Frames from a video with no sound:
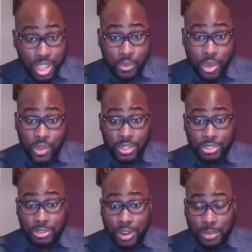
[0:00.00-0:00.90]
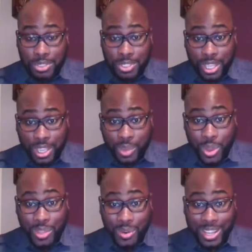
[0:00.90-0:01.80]
whether it's pharmacy,
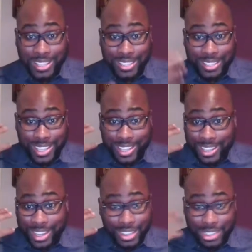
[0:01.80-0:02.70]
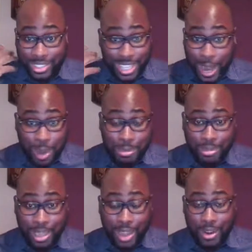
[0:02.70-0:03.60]
whether you're just a care
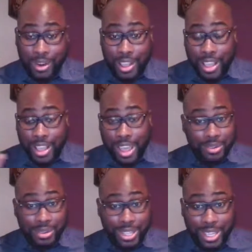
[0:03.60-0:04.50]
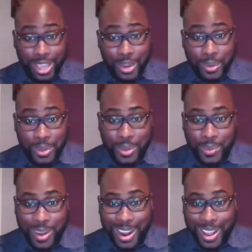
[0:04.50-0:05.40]
provider. I don't really care who you
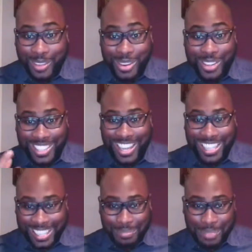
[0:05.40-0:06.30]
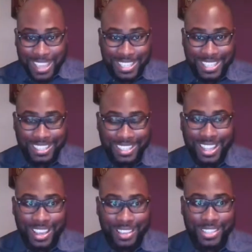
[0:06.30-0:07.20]
are. If you're touching patients'
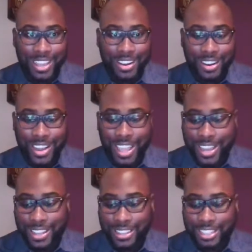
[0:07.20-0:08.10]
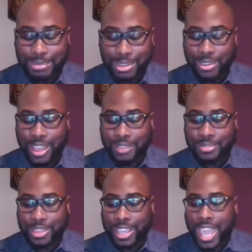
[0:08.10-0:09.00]
lives that are in this
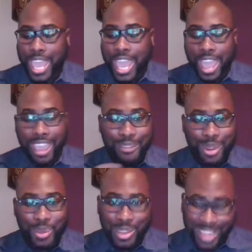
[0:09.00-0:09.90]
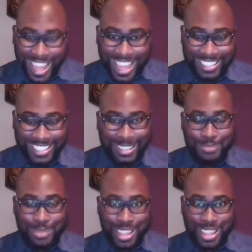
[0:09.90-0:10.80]
demographic, everyone has the
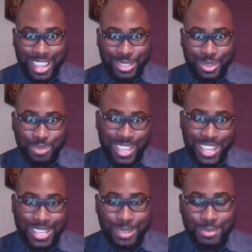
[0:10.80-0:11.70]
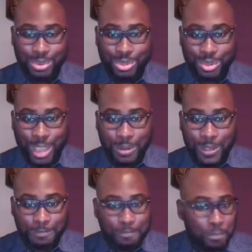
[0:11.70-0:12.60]
ability to be a deprescriber.
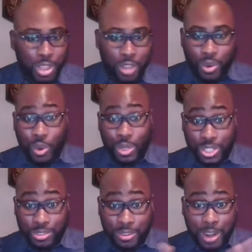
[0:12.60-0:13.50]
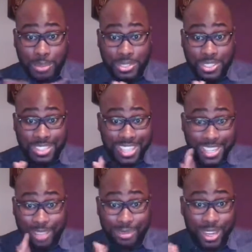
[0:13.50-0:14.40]
Of course, your pharmacist can
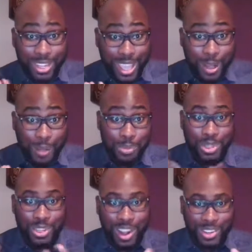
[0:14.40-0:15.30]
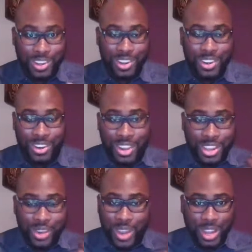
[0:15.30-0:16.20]
definitely help, your doctor, your
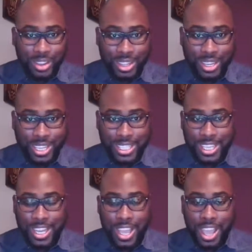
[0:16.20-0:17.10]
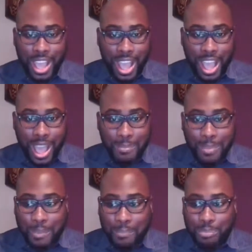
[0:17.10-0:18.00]
regular clinician,
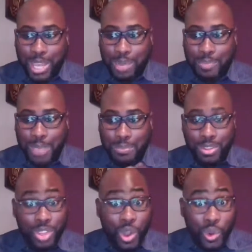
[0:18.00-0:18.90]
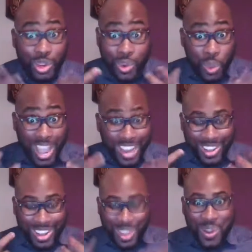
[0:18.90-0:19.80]
but people don't quite
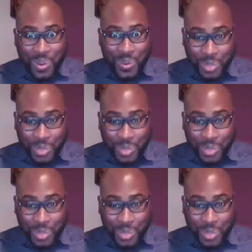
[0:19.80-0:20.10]
know